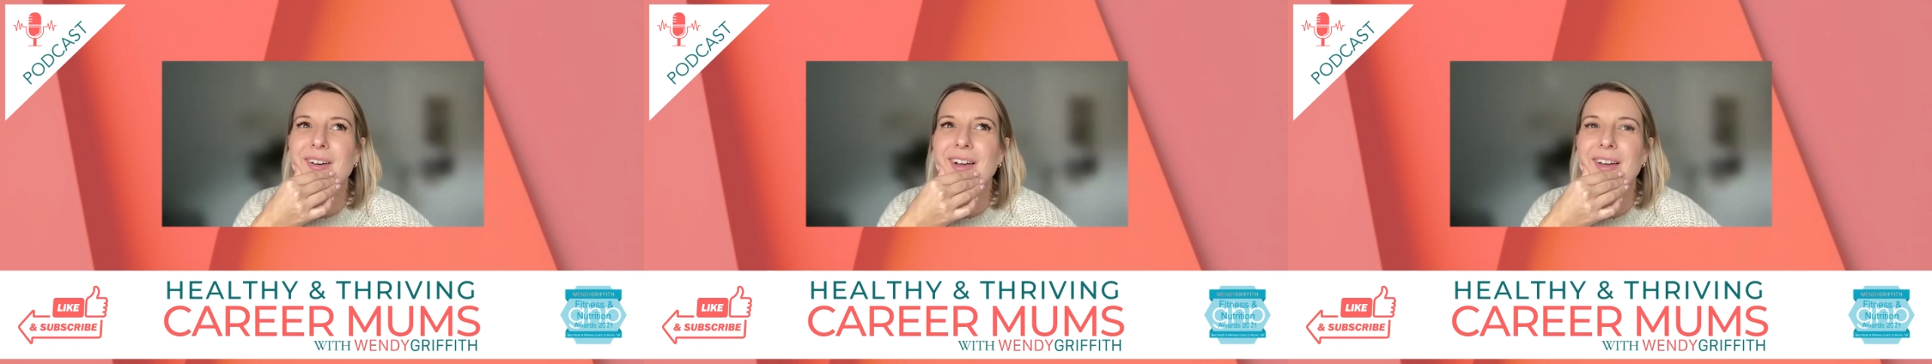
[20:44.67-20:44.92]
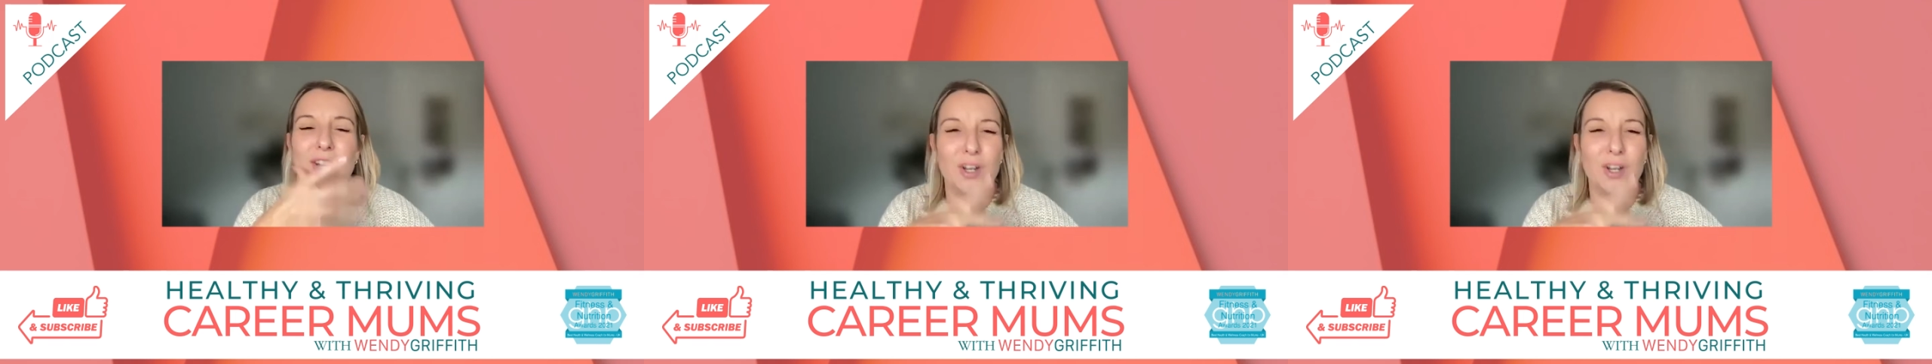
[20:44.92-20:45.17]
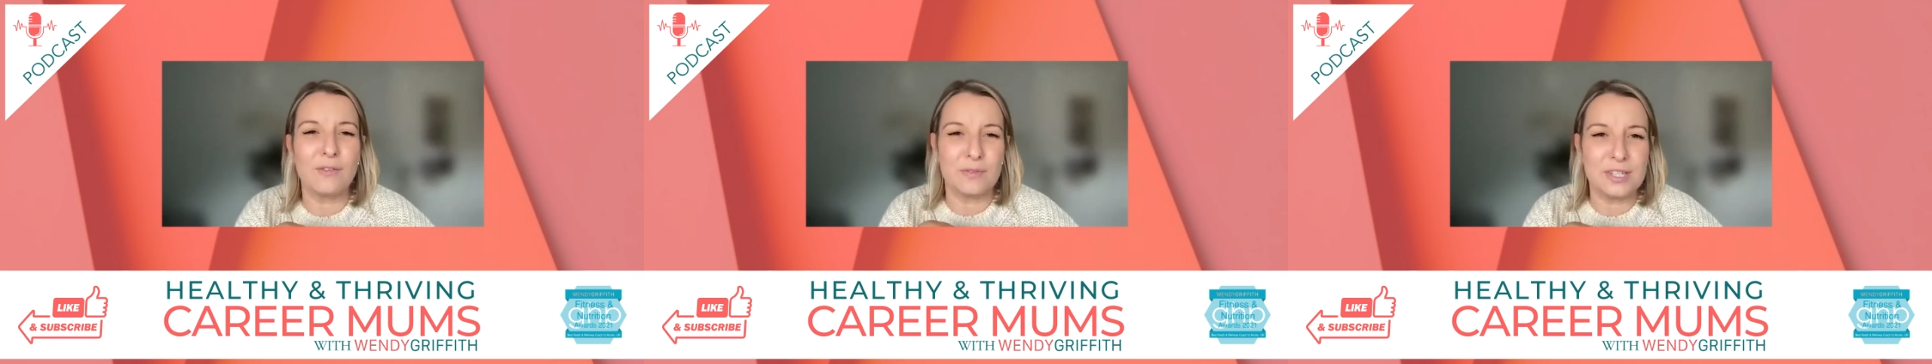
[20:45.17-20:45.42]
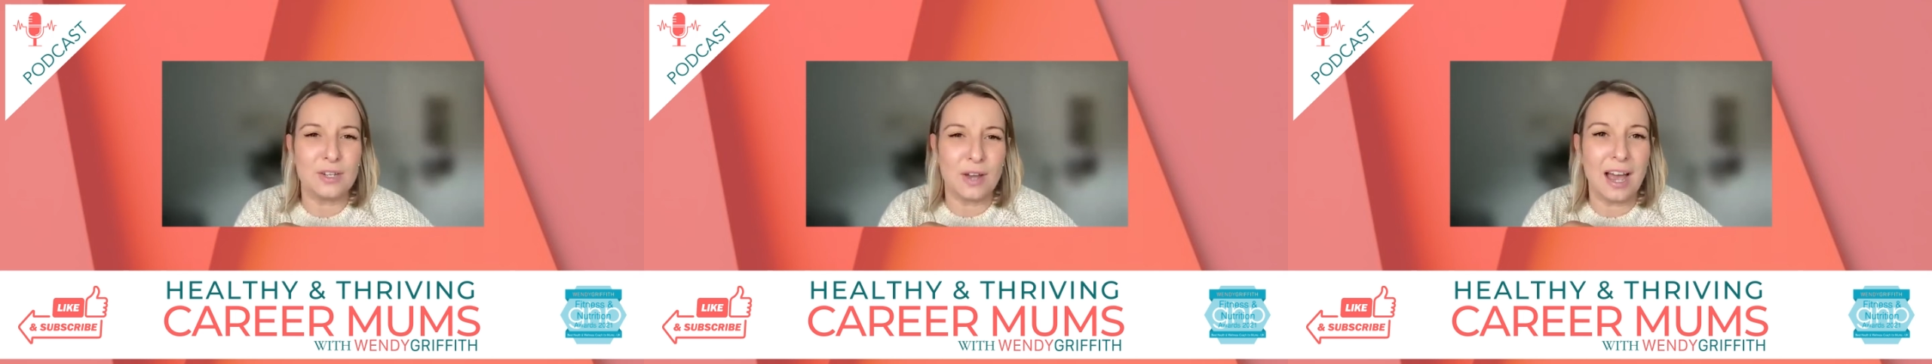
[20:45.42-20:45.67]
have you,
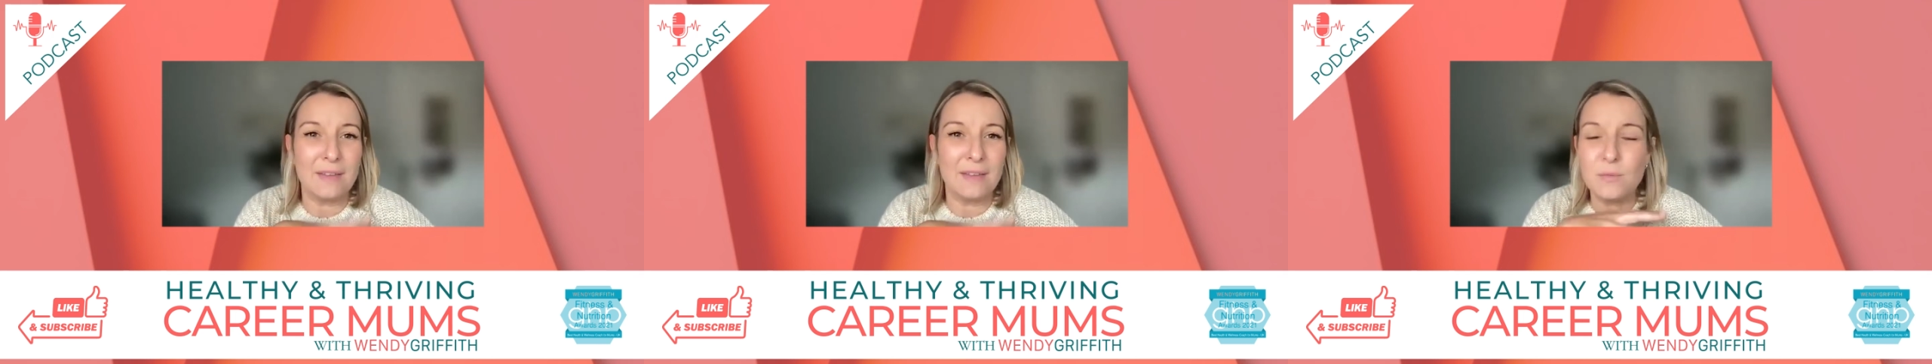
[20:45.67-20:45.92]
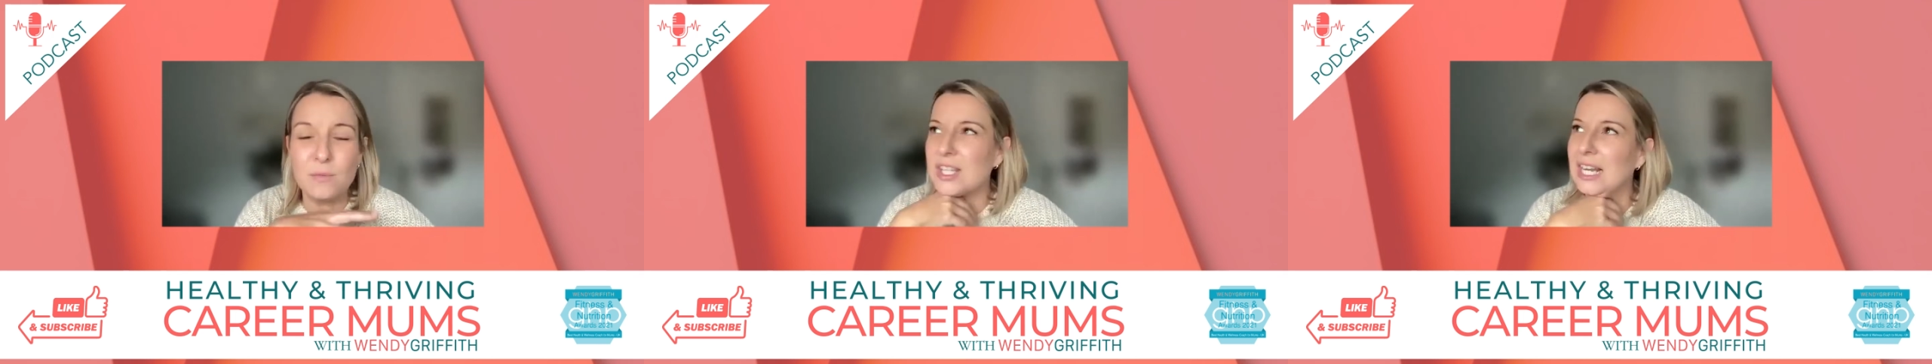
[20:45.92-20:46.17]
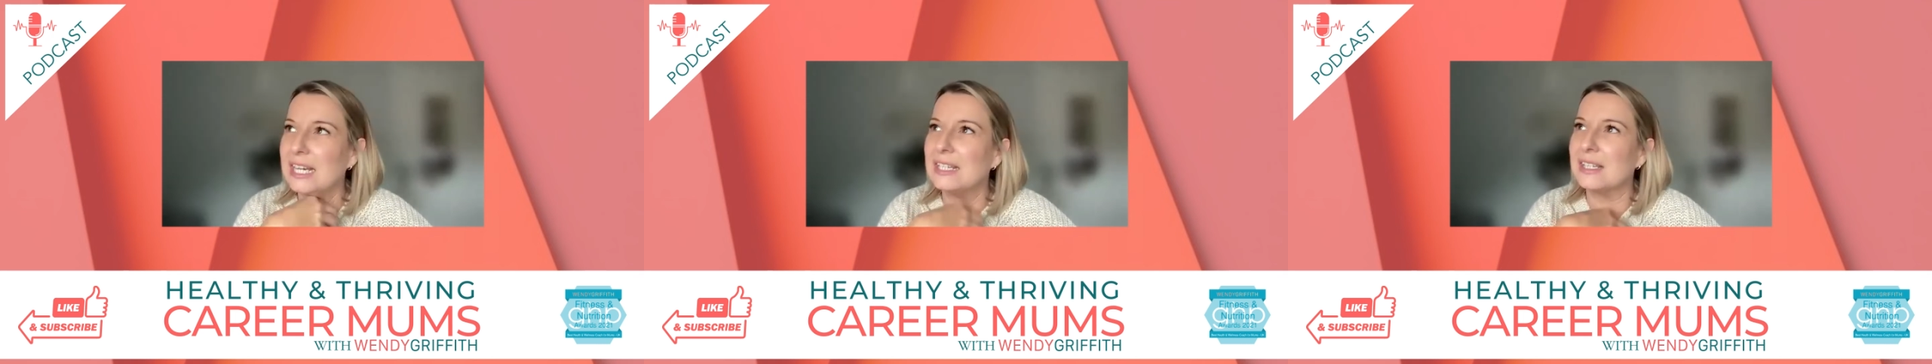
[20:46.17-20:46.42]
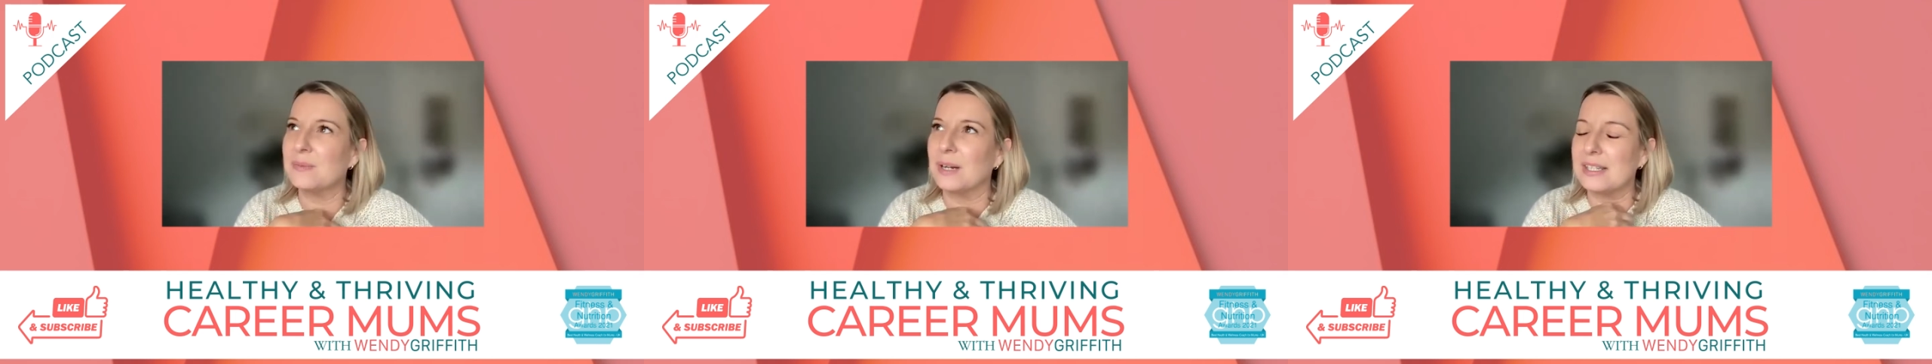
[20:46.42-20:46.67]
obviously, I haven't watched the
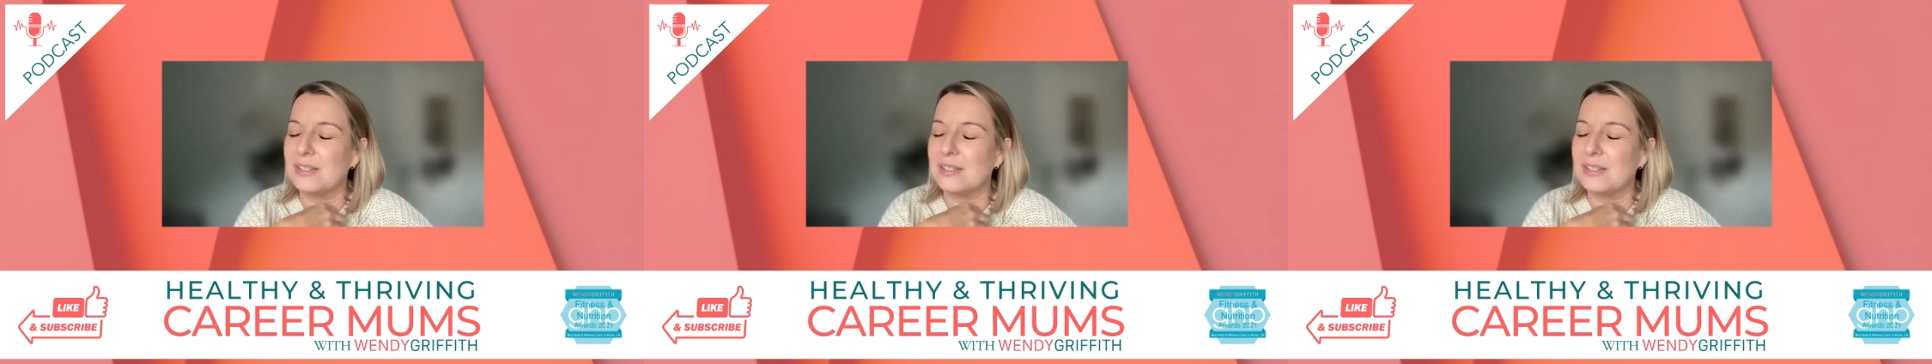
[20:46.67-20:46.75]
latest one.